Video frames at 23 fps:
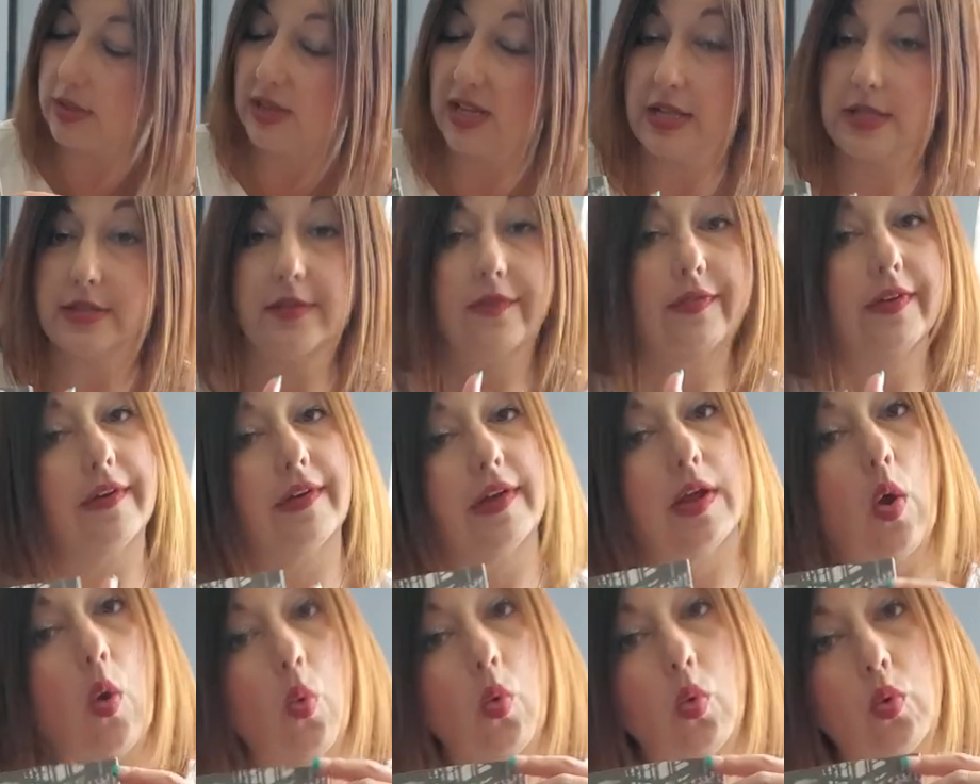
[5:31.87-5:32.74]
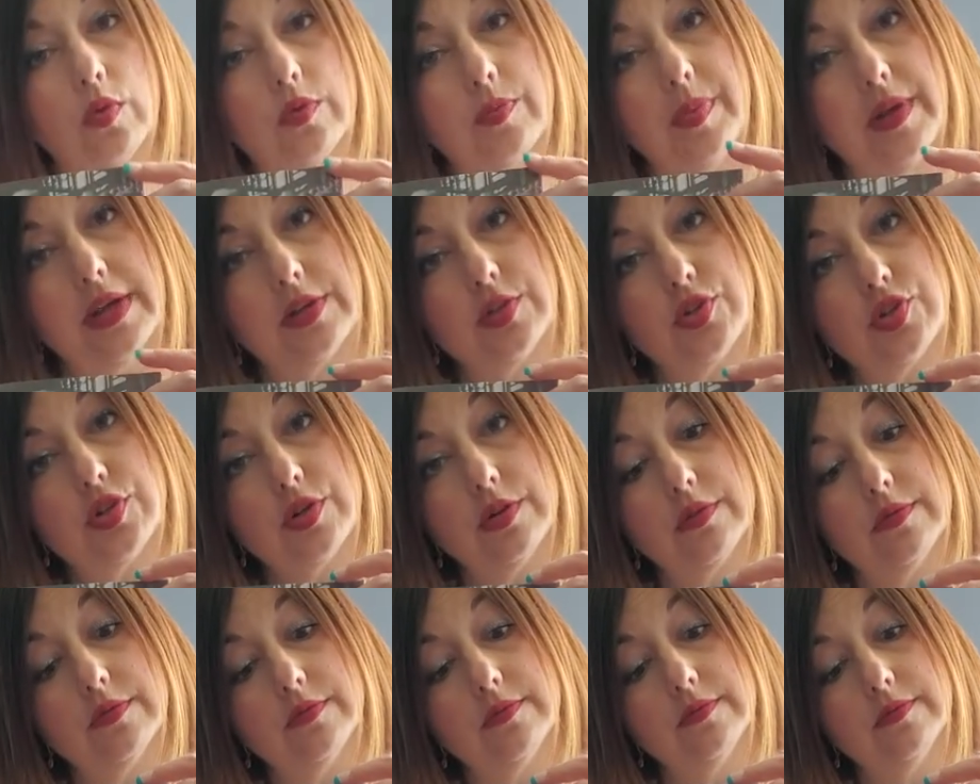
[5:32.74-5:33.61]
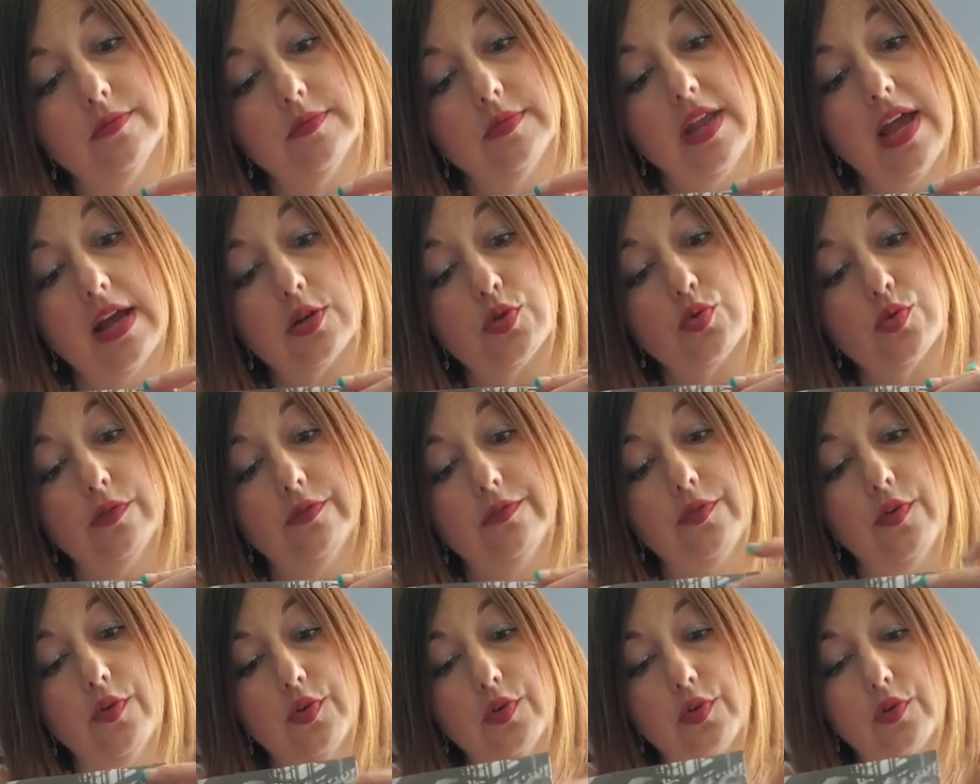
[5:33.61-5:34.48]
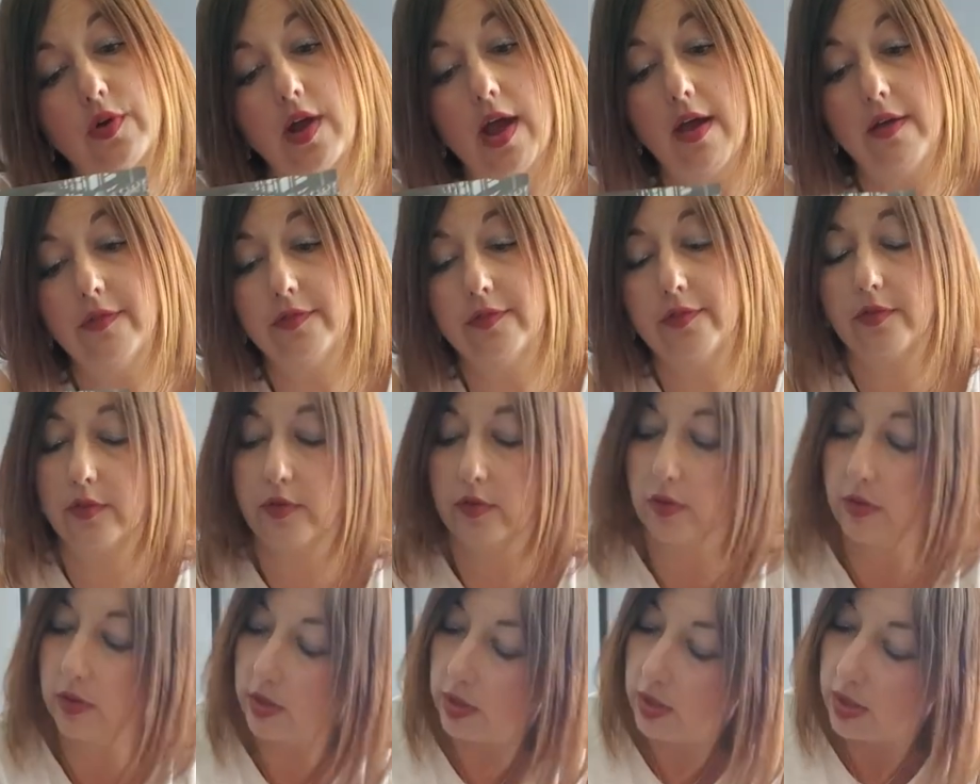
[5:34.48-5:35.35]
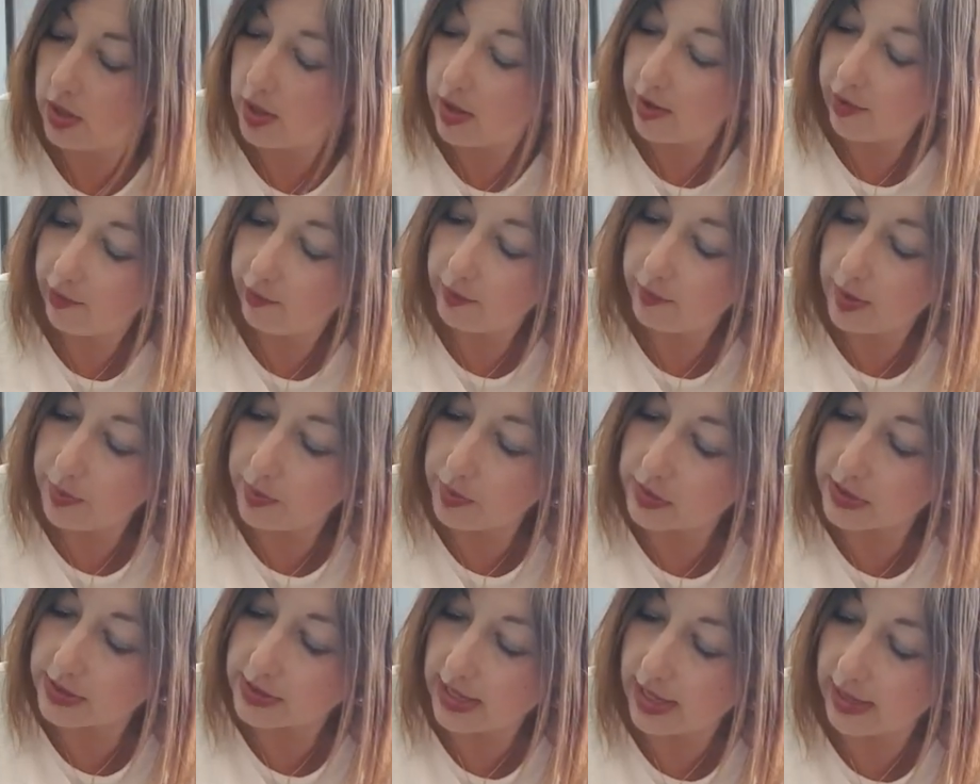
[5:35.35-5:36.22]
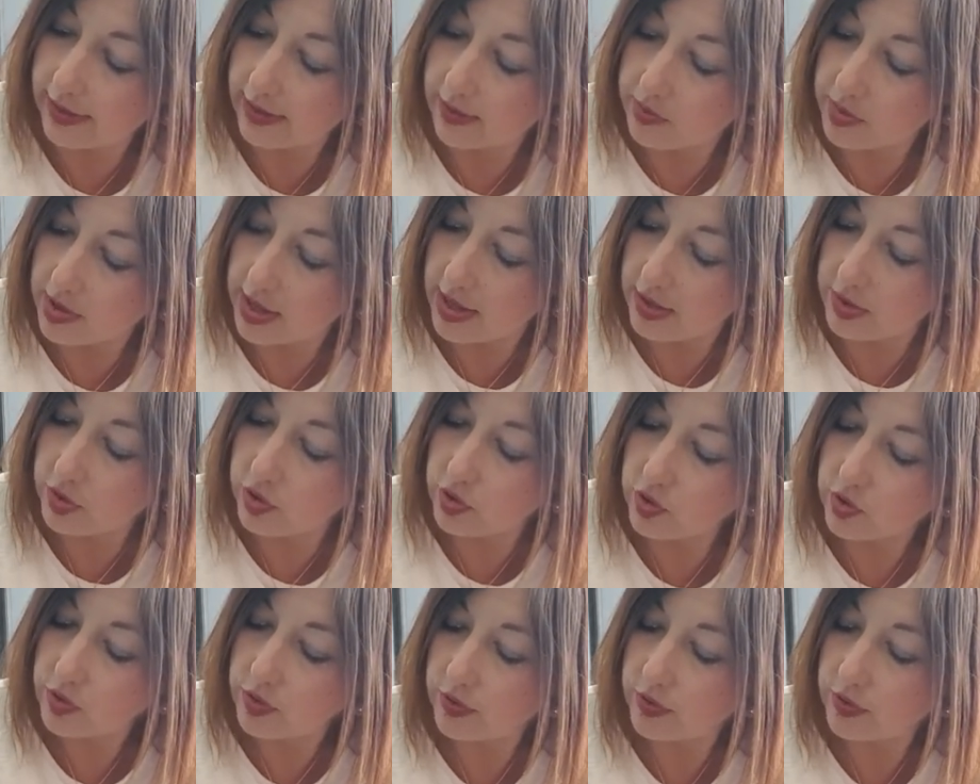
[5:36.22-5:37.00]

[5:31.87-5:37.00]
That's a very old picture, an actual photograph. People saying the pledge.